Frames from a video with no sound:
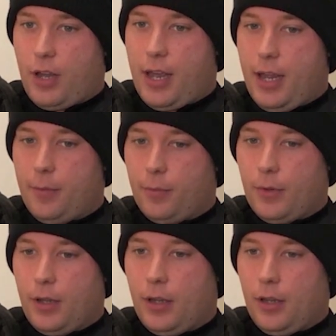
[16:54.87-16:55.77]
A
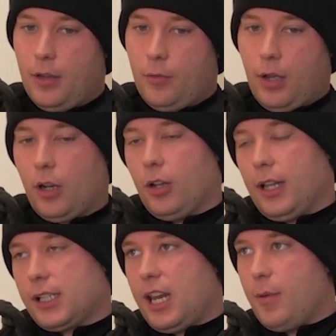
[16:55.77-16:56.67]
lot of
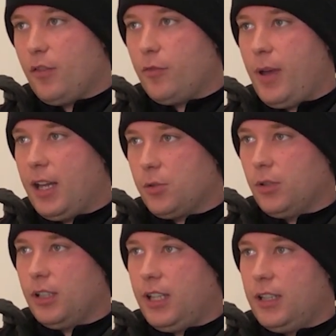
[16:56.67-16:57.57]
lads came over from
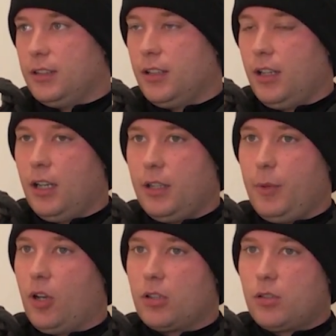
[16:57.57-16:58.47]
Heswell, and then I think
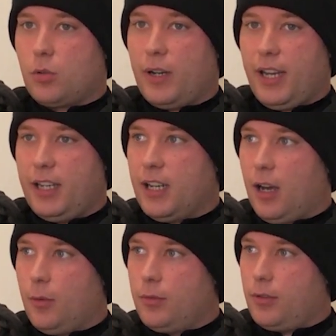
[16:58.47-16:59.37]
we got 28
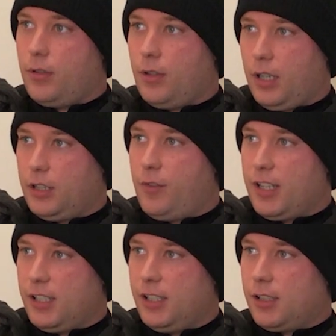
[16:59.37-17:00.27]
now at the
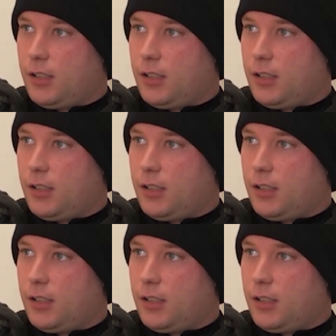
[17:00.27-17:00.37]
Resis.